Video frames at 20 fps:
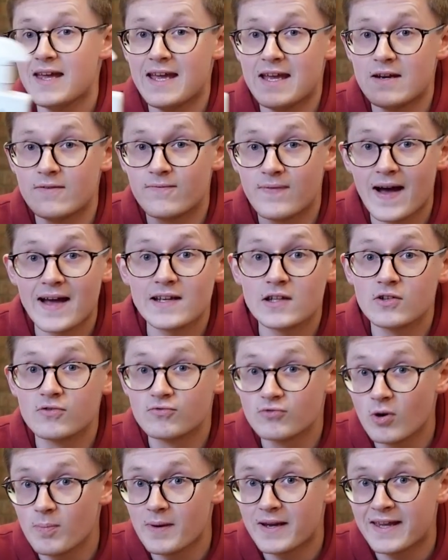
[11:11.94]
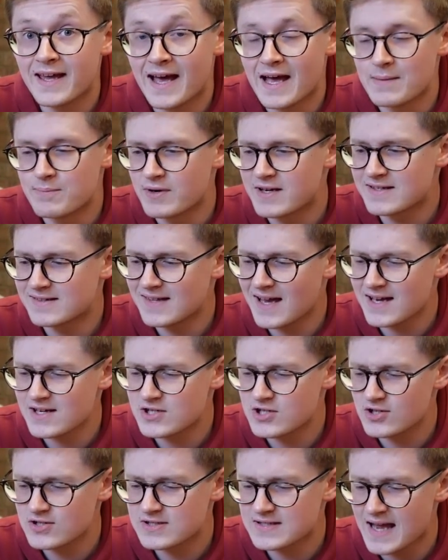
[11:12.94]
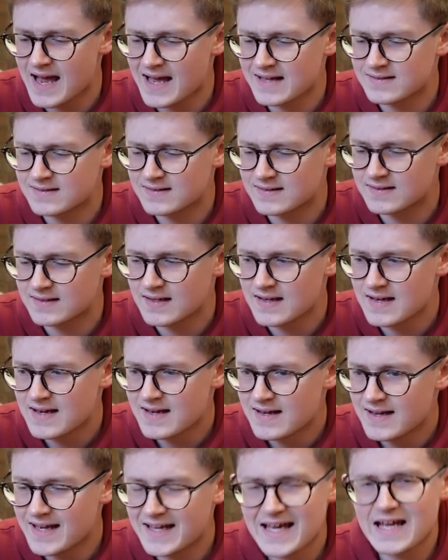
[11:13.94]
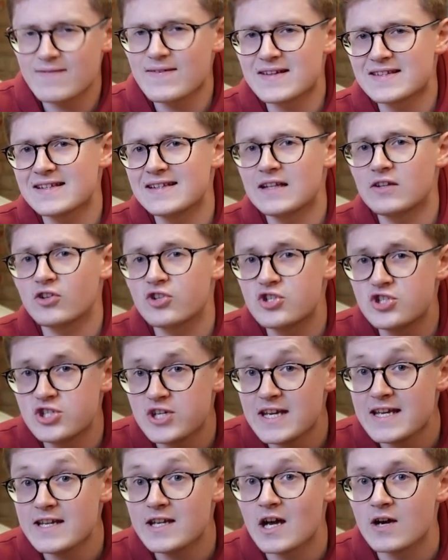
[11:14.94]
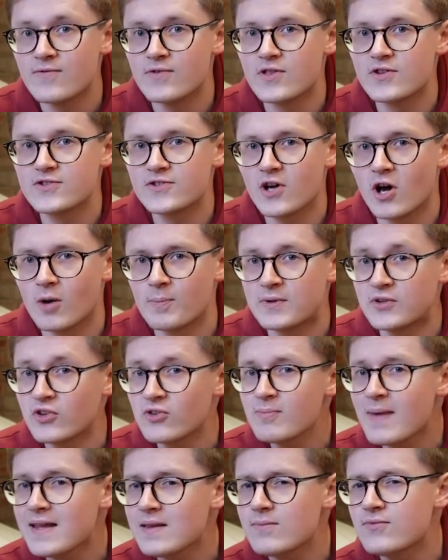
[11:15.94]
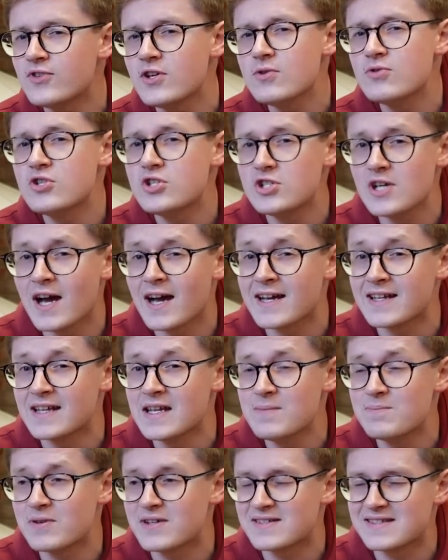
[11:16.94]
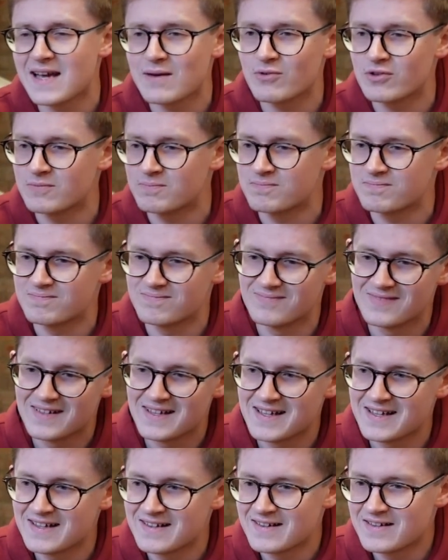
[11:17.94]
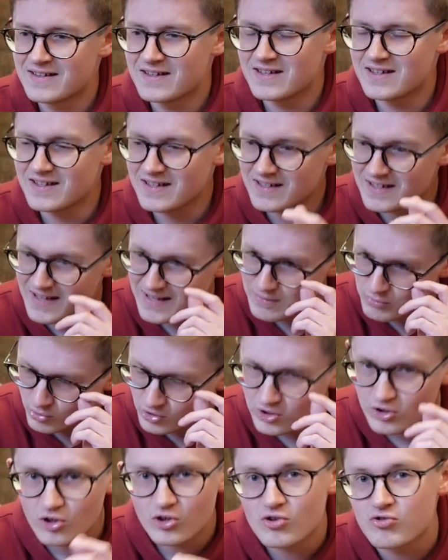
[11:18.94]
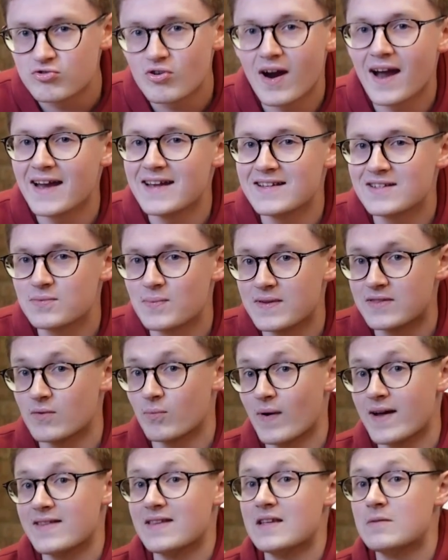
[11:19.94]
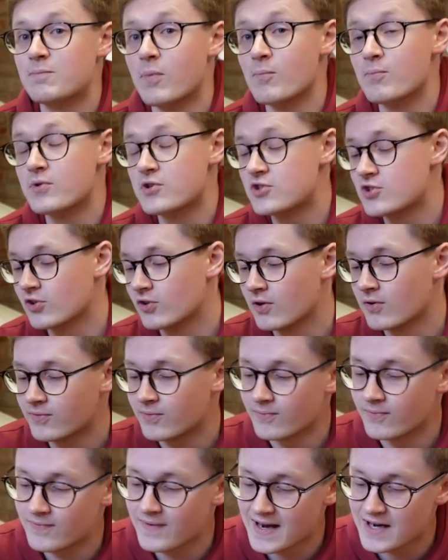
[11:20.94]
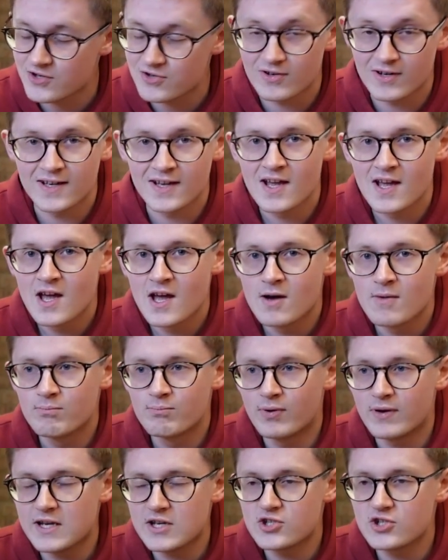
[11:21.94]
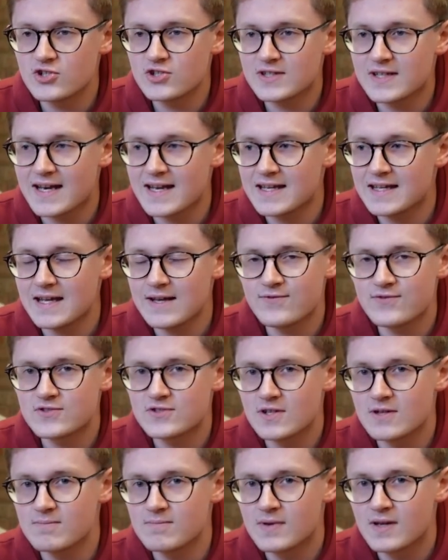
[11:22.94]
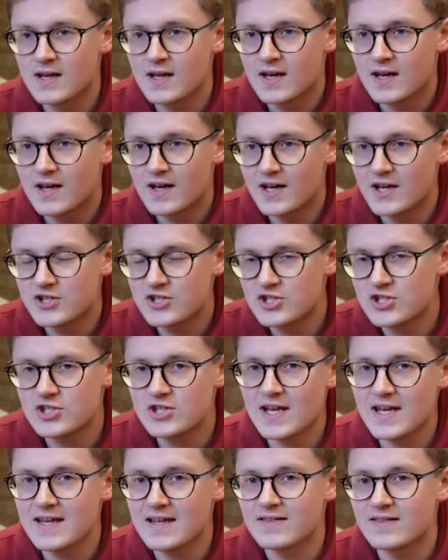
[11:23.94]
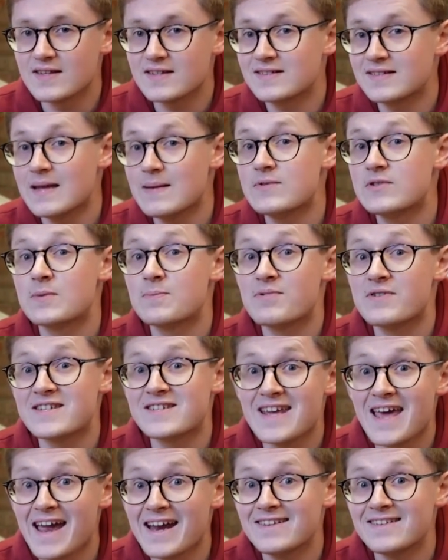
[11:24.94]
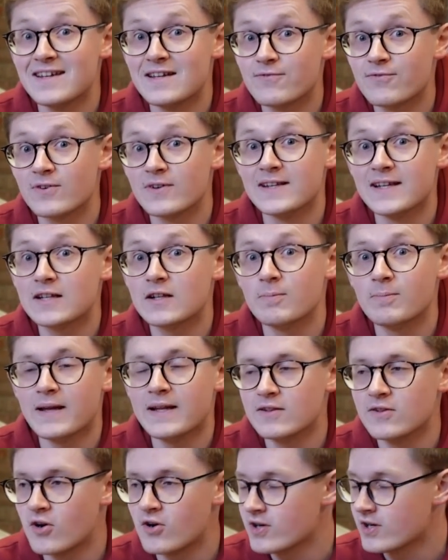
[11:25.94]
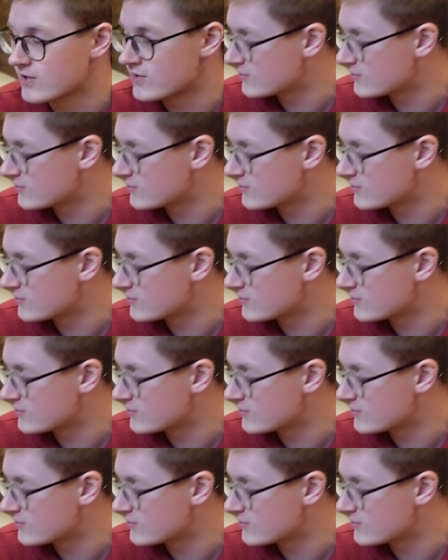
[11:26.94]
in vinyl and rubber care, because that just adds, it kind of adds a little sheen over the top. It doesn't make them too shiny, because it wouldn't look right with the way these bumpers should look from factory, but it just kind of gives them a sheen that seems to protect it for a little bit longer,